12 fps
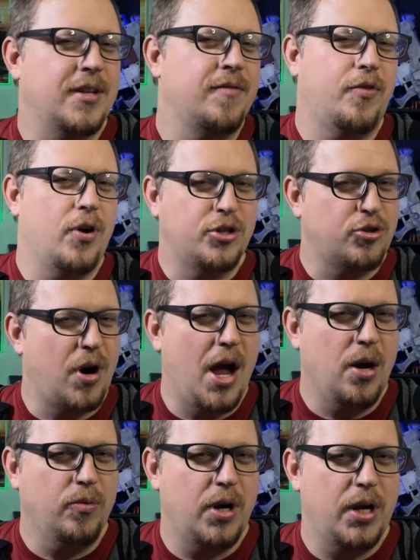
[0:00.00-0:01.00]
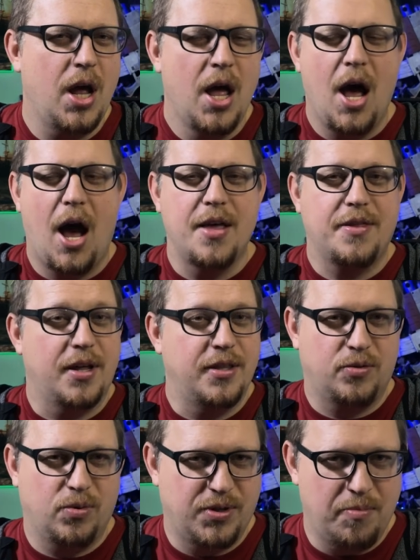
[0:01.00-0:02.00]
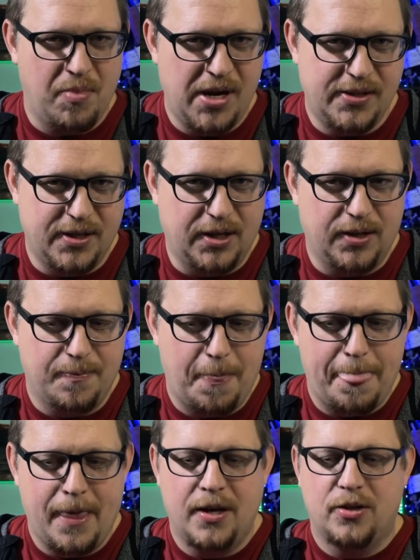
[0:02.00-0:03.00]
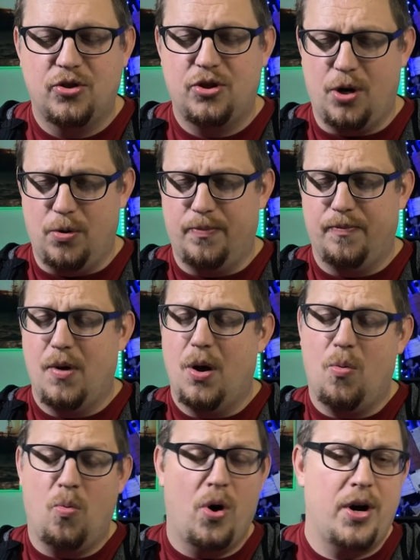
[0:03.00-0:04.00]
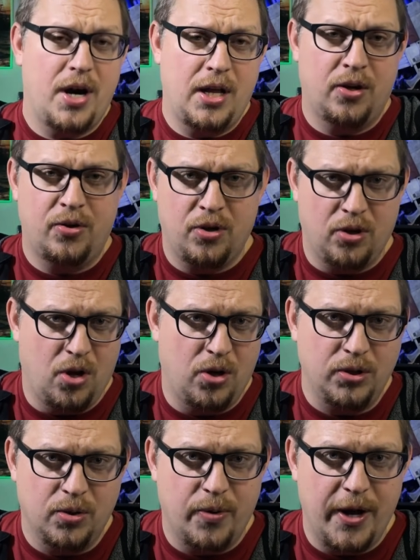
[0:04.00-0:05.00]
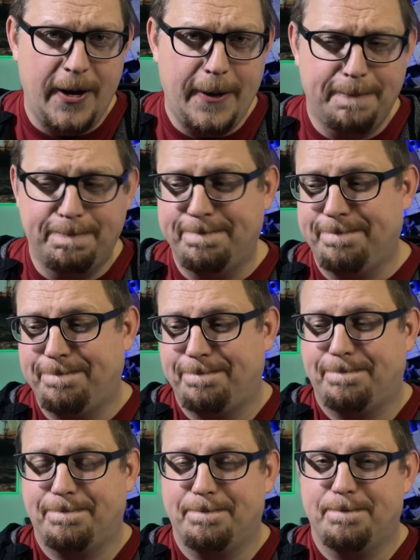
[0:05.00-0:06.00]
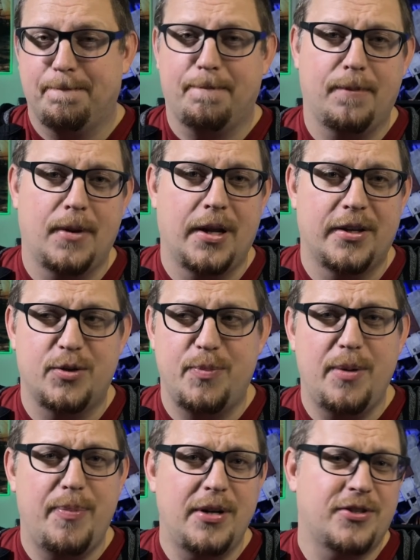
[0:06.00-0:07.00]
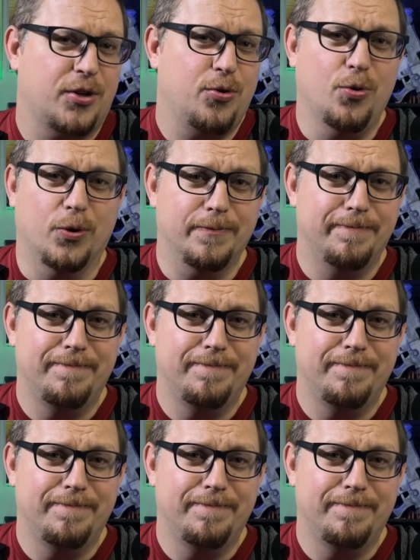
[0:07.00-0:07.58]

And for a trial run, I thought this was amazing. So what did I learn along the way? Speed paints are cool.